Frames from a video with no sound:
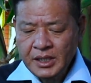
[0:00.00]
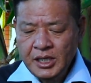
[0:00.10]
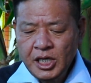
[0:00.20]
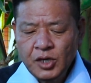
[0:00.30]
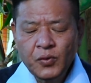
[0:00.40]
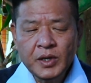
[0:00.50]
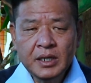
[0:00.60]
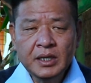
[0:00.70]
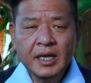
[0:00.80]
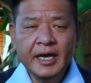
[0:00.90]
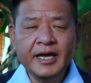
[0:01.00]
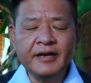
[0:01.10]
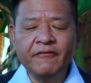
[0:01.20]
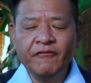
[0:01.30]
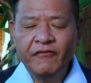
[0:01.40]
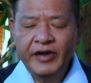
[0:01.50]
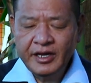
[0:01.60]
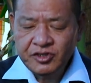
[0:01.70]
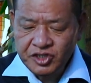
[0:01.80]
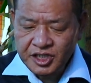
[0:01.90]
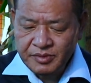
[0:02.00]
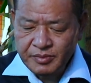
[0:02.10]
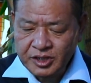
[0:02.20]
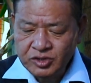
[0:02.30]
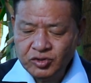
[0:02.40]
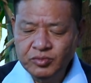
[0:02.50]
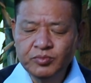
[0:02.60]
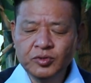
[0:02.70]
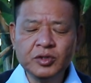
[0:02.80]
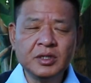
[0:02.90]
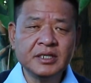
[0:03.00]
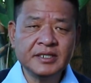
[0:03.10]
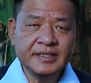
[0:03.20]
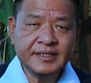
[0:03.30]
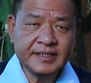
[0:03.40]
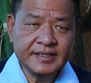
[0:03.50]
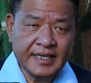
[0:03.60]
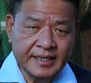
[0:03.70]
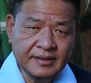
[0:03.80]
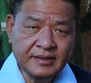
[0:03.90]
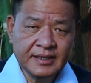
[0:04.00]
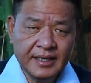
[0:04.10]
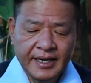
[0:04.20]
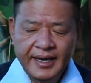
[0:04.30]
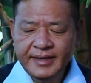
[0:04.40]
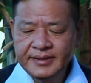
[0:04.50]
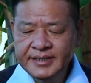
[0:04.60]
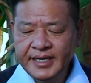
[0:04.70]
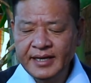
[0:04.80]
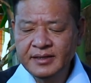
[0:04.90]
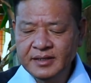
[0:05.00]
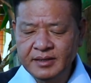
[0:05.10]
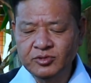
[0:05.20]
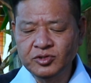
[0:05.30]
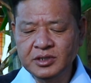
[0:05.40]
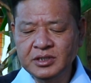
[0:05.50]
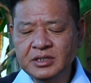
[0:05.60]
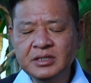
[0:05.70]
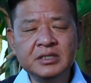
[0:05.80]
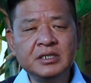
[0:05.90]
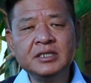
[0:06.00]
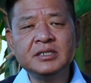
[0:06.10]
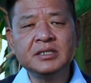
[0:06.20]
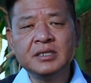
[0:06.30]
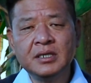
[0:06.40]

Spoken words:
Equal and fair treatment to both the settled and scattered communities is